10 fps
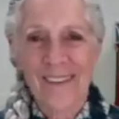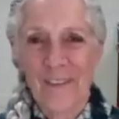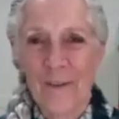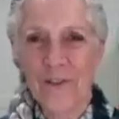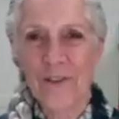
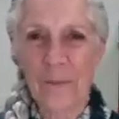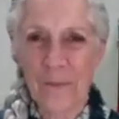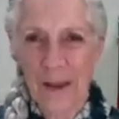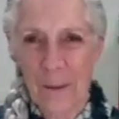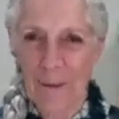there's
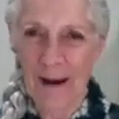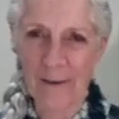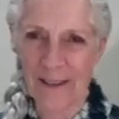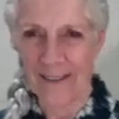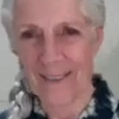something
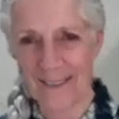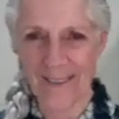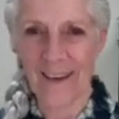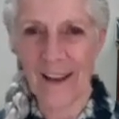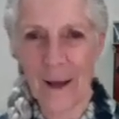about it
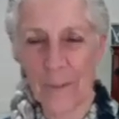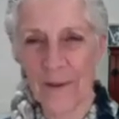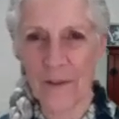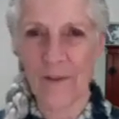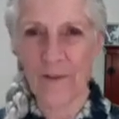that
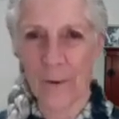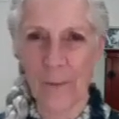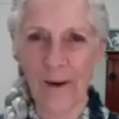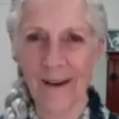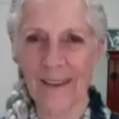happens if your
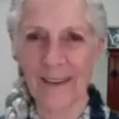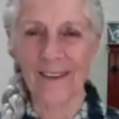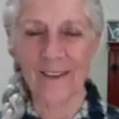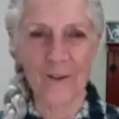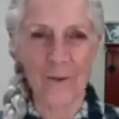body
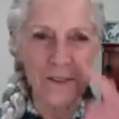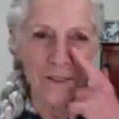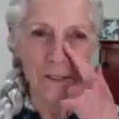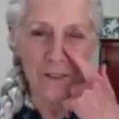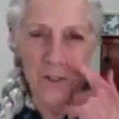can do a
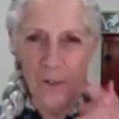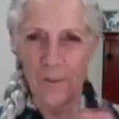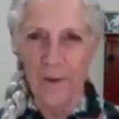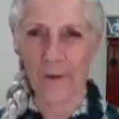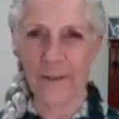little
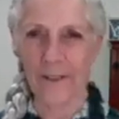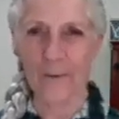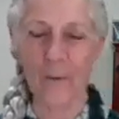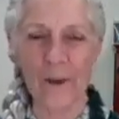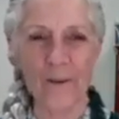shimmy or a
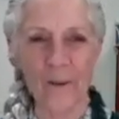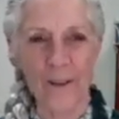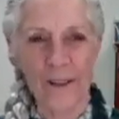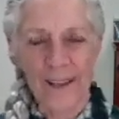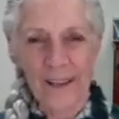little
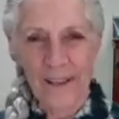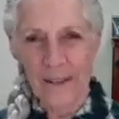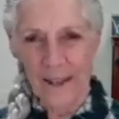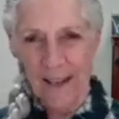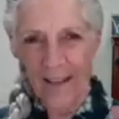wiggle,
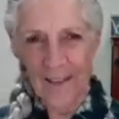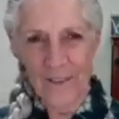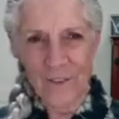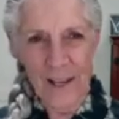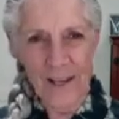that
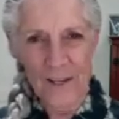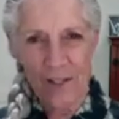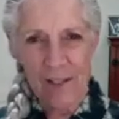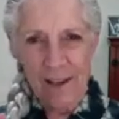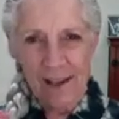it
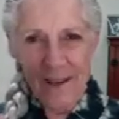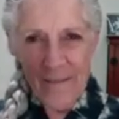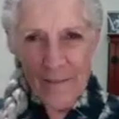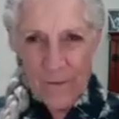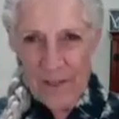takes
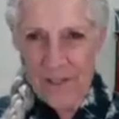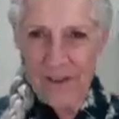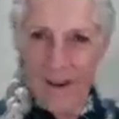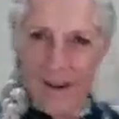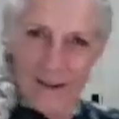this
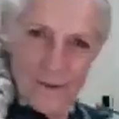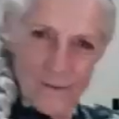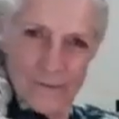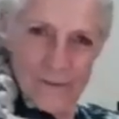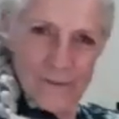kind
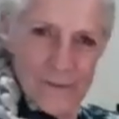of,